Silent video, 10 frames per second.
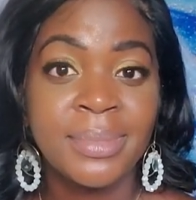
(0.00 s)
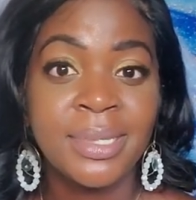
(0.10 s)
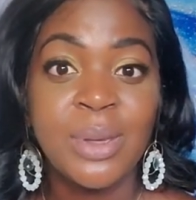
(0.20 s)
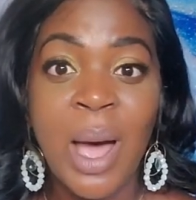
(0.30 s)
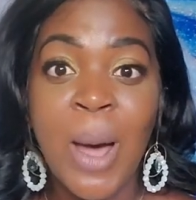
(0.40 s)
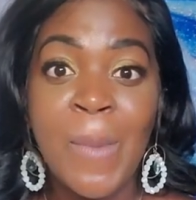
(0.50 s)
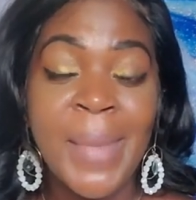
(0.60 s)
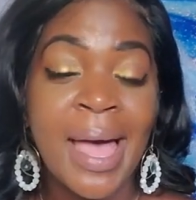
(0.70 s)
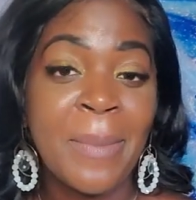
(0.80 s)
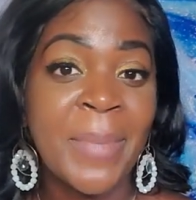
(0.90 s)
To all
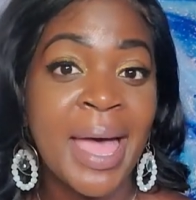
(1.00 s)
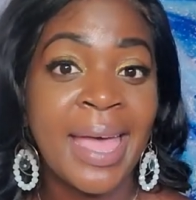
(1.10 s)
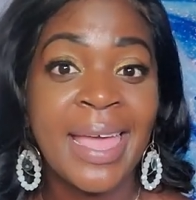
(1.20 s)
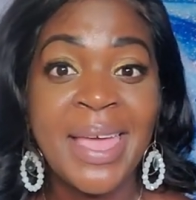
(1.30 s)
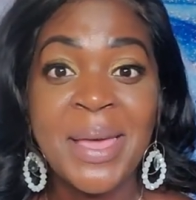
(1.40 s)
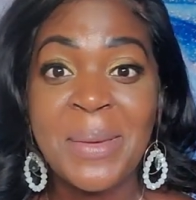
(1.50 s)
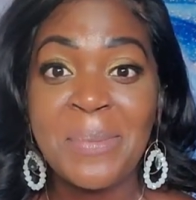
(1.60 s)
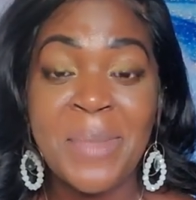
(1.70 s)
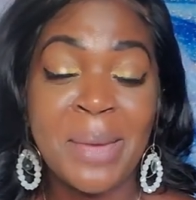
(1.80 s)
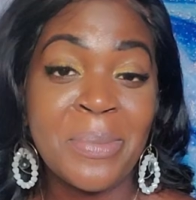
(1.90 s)

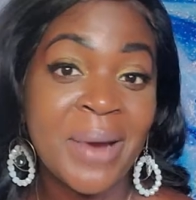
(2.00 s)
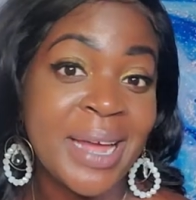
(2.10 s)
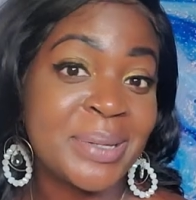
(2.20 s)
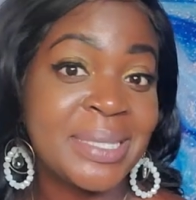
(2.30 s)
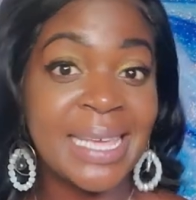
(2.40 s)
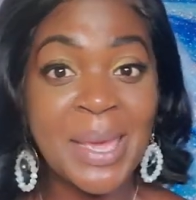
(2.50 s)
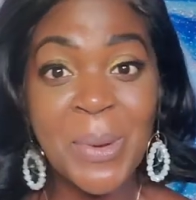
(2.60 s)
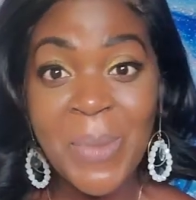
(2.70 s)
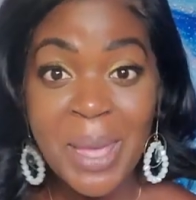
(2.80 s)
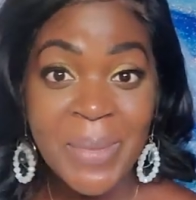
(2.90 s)
my brown
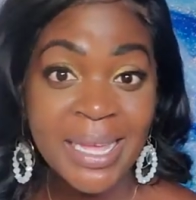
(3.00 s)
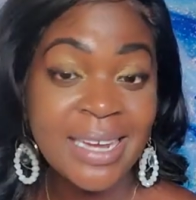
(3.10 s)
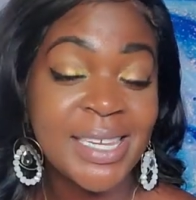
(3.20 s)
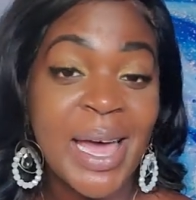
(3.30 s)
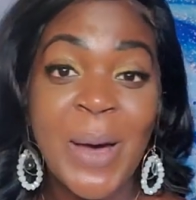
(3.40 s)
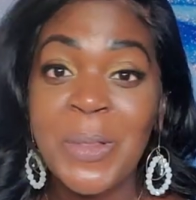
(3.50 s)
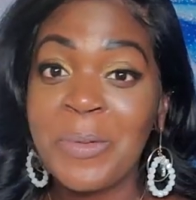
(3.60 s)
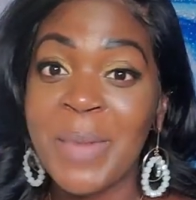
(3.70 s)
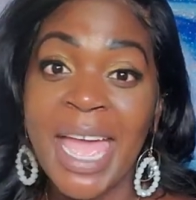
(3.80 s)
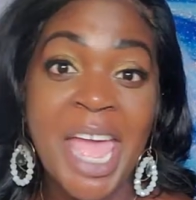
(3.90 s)
skinned women, to all of
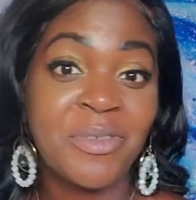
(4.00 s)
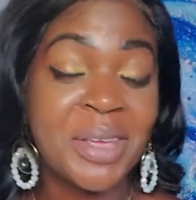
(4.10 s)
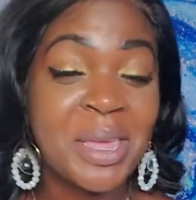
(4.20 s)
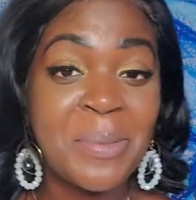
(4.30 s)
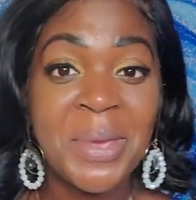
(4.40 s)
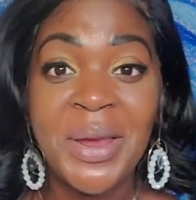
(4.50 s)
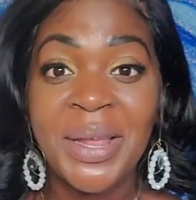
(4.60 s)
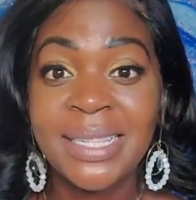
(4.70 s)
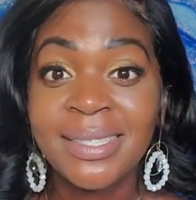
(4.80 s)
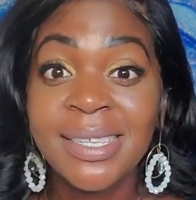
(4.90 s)
my African
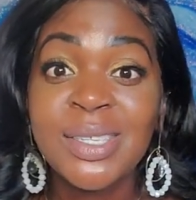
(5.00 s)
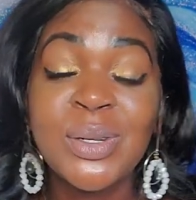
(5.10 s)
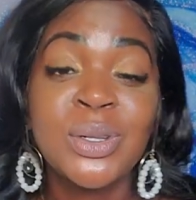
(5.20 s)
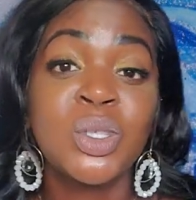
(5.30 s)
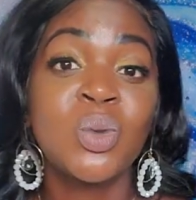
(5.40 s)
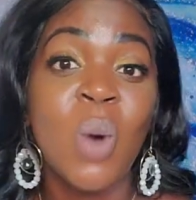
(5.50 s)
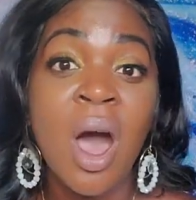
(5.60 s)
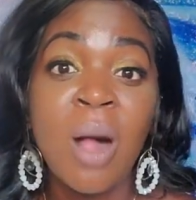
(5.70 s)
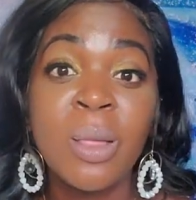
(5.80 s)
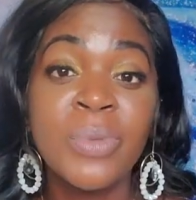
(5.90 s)
American sisters, to
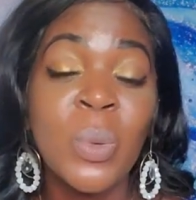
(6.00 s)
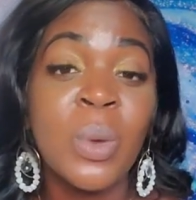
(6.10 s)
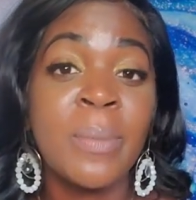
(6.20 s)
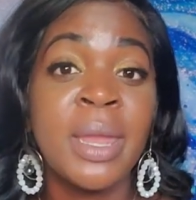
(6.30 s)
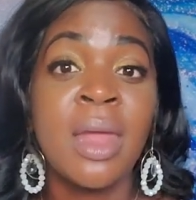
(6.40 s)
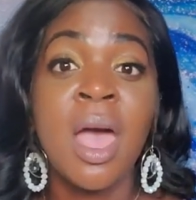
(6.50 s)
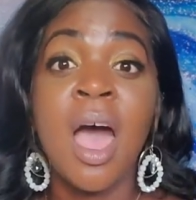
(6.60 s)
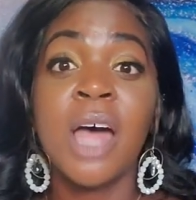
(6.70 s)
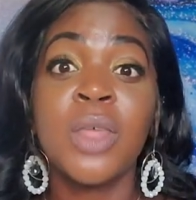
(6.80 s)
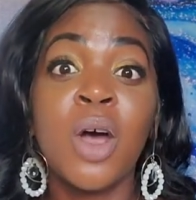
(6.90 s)
all of the women
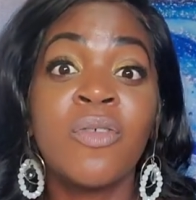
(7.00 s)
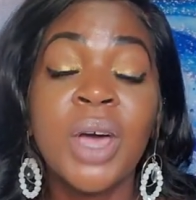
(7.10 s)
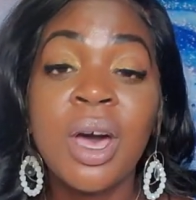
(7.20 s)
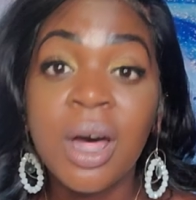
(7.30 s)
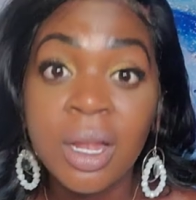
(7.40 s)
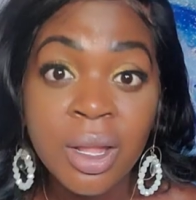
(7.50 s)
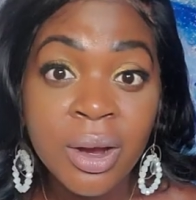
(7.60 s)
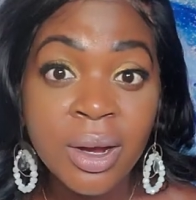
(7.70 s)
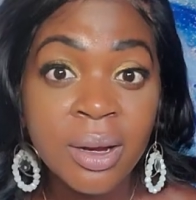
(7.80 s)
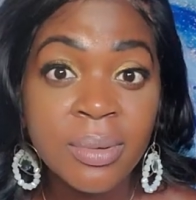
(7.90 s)
of color,